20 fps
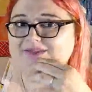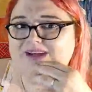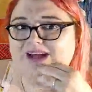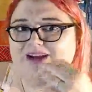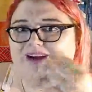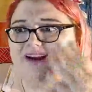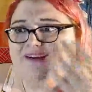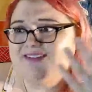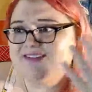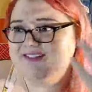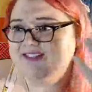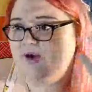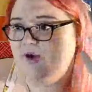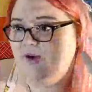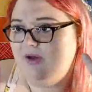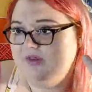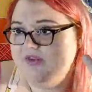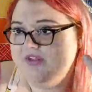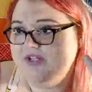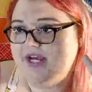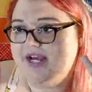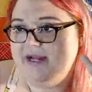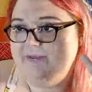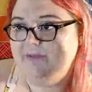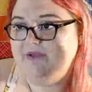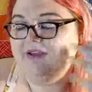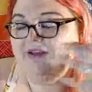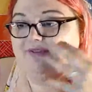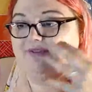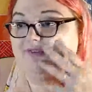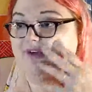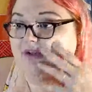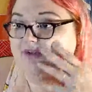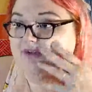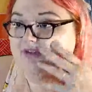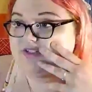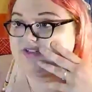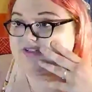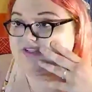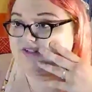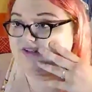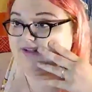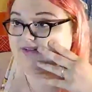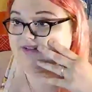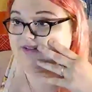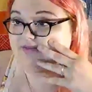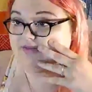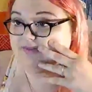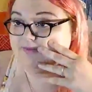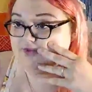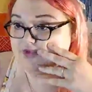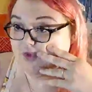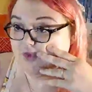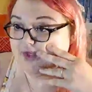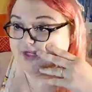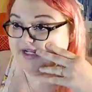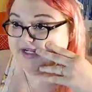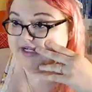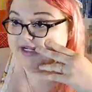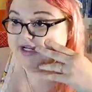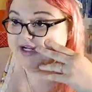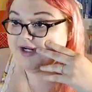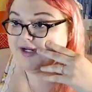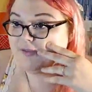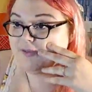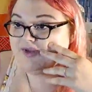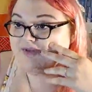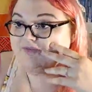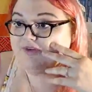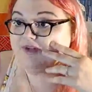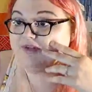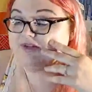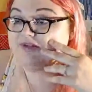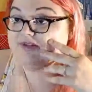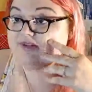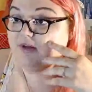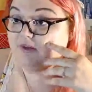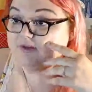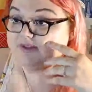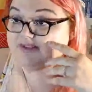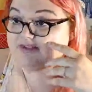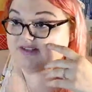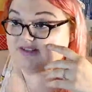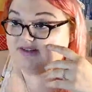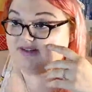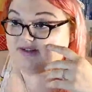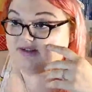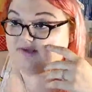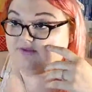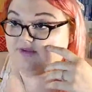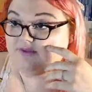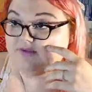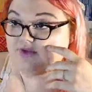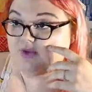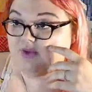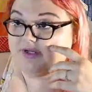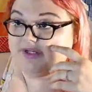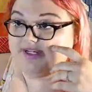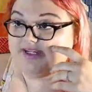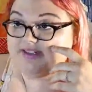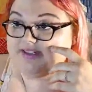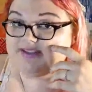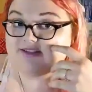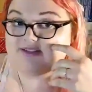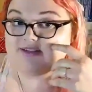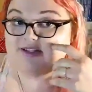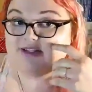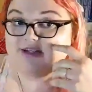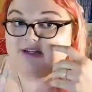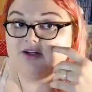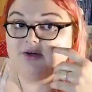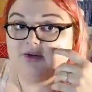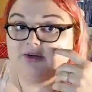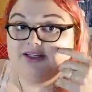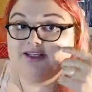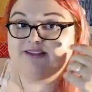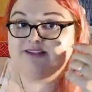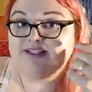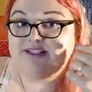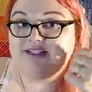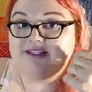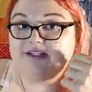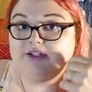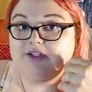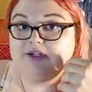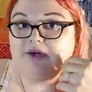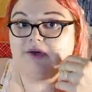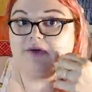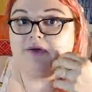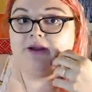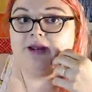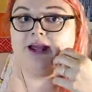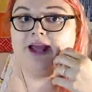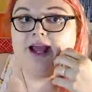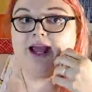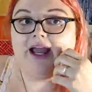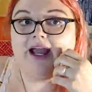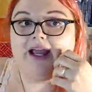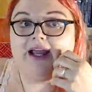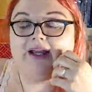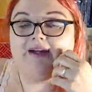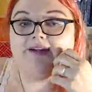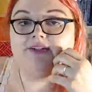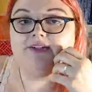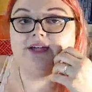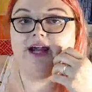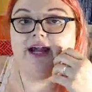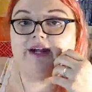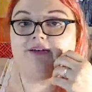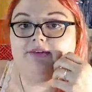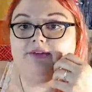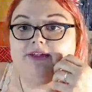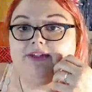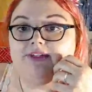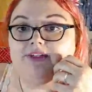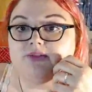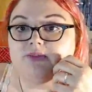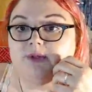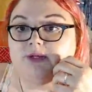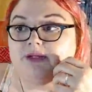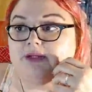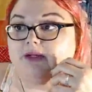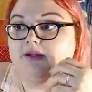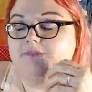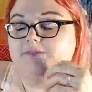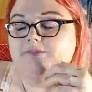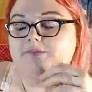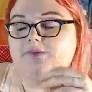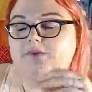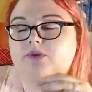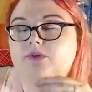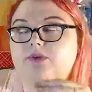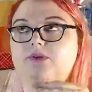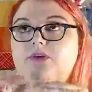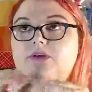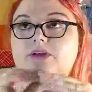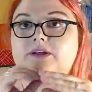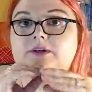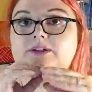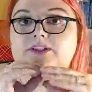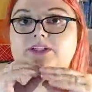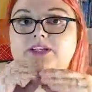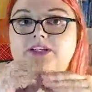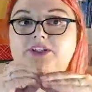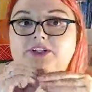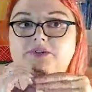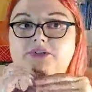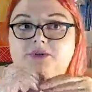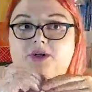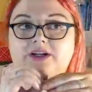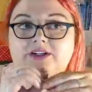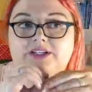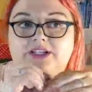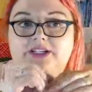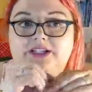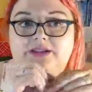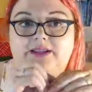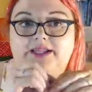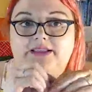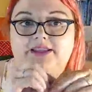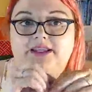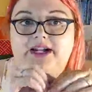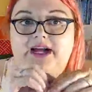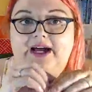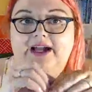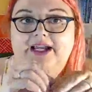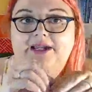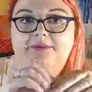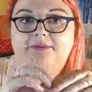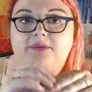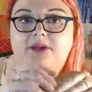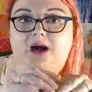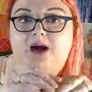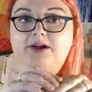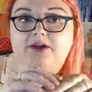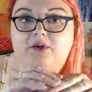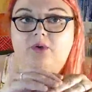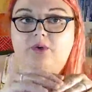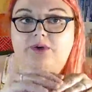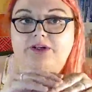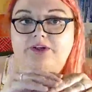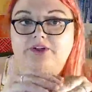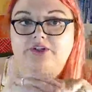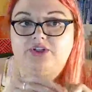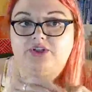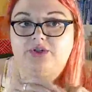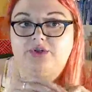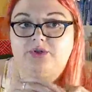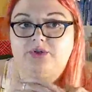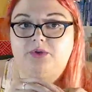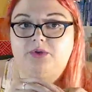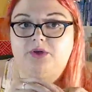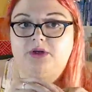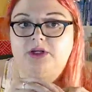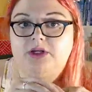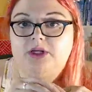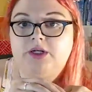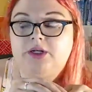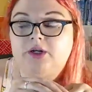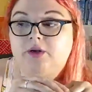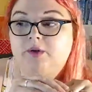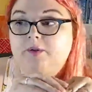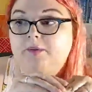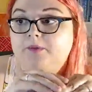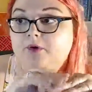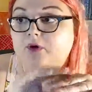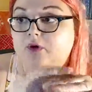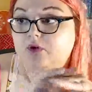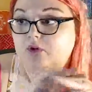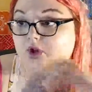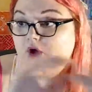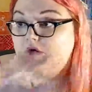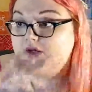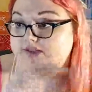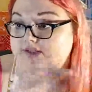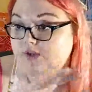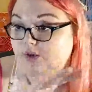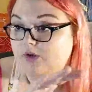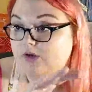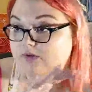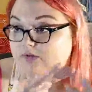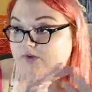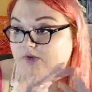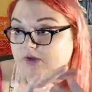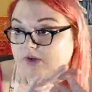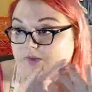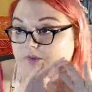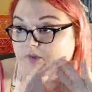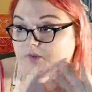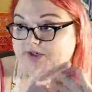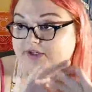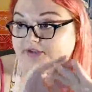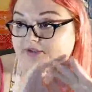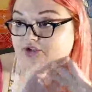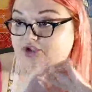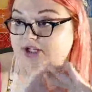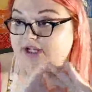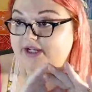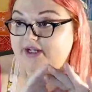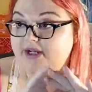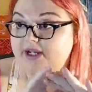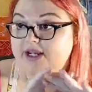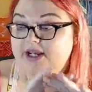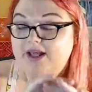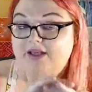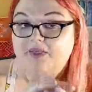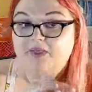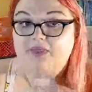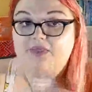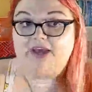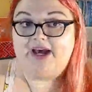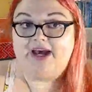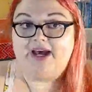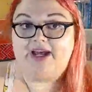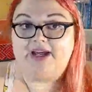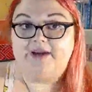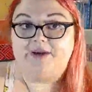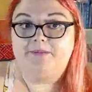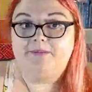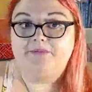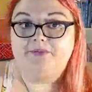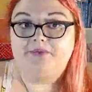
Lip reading: honestly, all the time, we have felt disconnected from joy. We felt so disconnected from joy. It's crazy, And I really just want to continue to articulate that I am not going to gloss over real shit. That